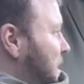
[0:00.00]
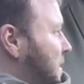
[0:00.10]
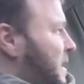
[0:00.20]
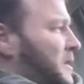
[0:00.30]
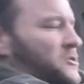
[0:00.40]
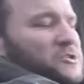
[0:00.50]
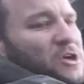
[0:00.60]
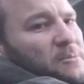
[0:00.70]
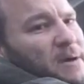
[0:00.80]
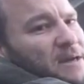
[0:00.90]
And then it just
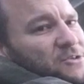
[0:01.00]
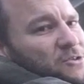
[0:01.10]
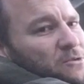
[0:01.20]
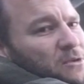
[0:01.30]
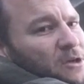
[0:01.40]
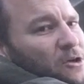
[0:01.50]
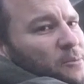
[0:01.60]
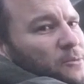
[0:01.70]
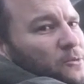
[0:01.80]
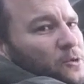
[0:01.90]
goes back to the
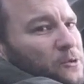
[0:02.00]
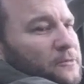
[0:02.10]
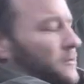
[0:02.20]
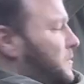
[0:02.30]
horrible north.